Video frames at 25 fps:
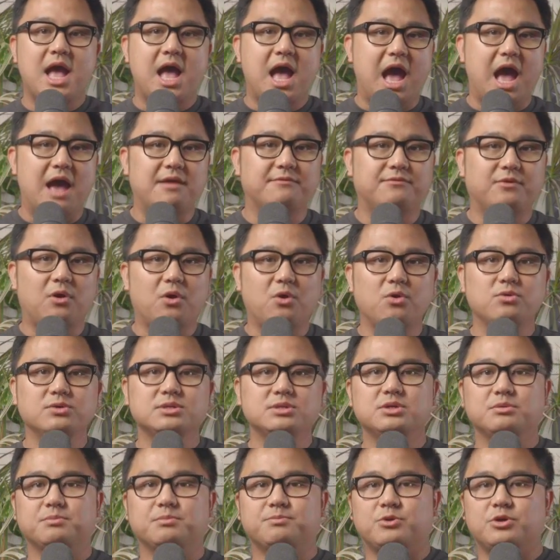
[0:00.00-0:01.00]
I've
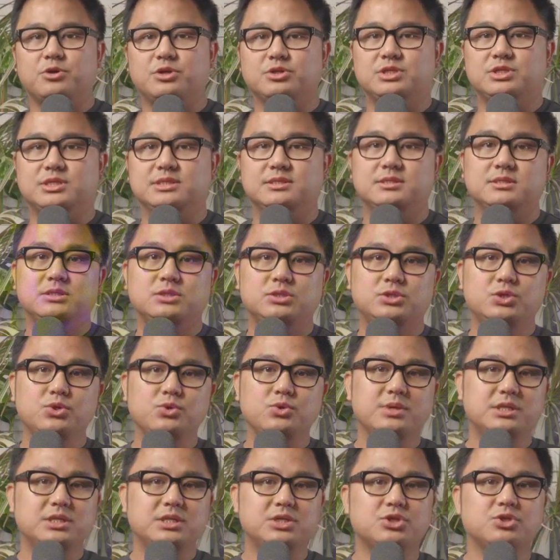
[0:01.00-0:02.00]
also purchased
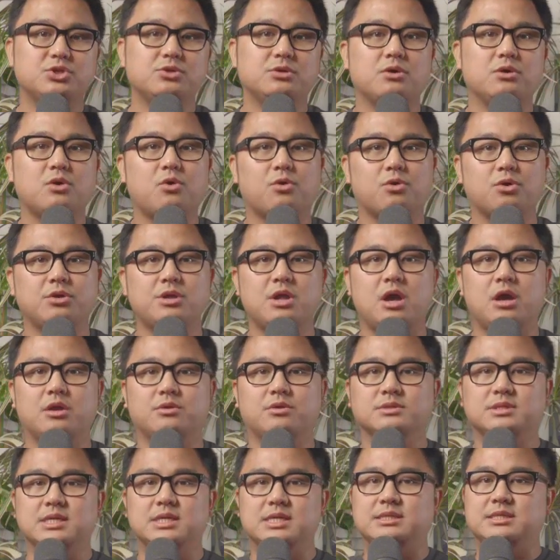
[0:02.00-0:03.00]
two additional
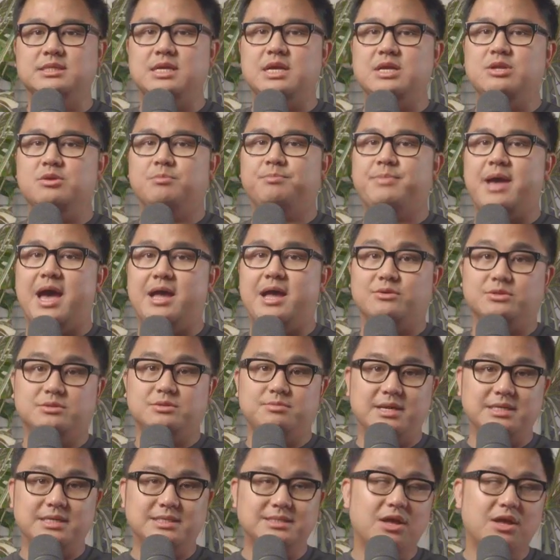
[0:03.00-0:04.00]
Coronado Titanium paddles
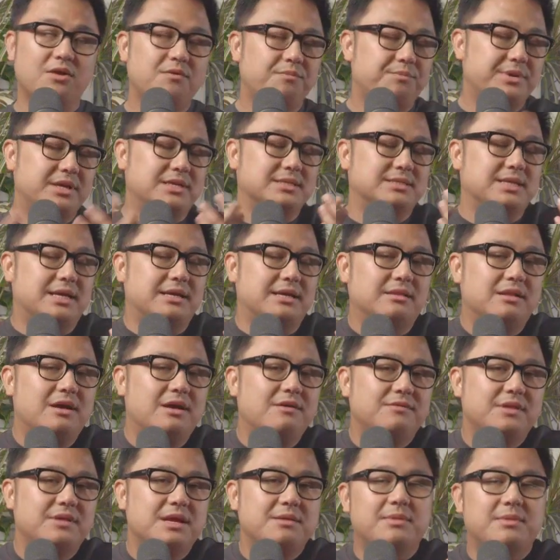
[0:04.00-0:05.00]
myself because I
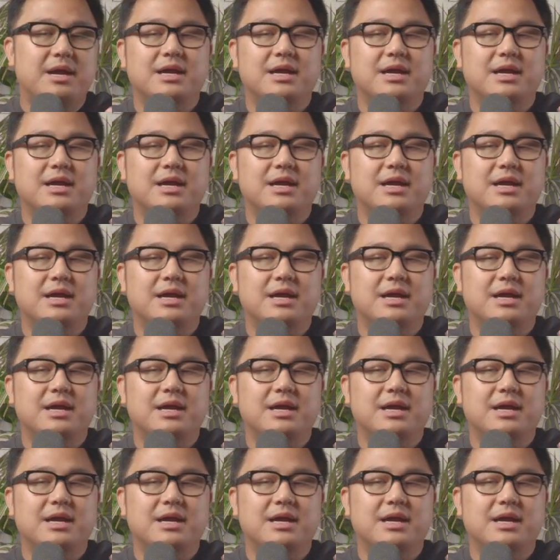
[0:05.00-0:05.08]
love them.